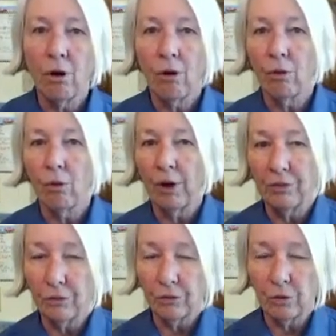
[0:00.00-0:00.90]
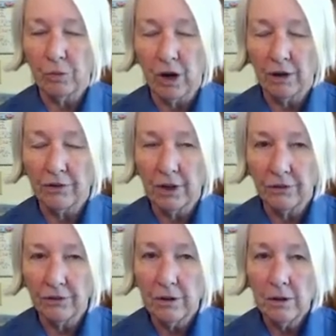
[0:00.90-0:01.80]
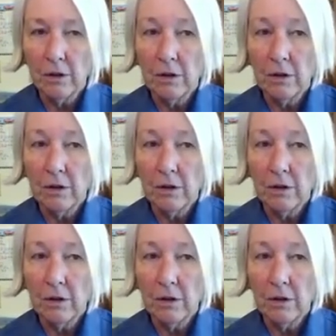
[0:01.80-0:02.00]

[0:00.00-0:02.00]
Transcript: all the way through the process,